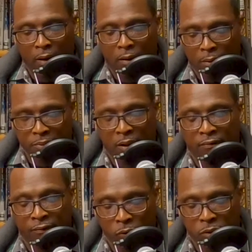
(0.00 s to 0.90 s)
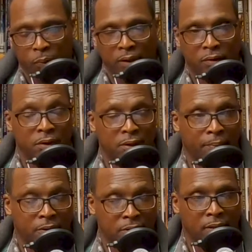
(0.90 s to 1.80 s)
Oh, I'm sorry, verse 23,
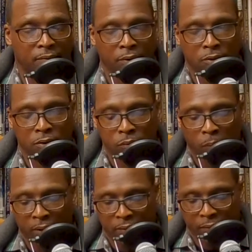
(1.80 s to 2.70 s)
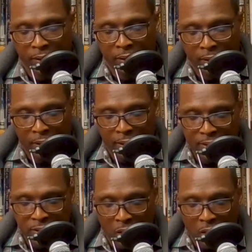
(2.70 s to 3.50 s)
chapter 10, verse 23. He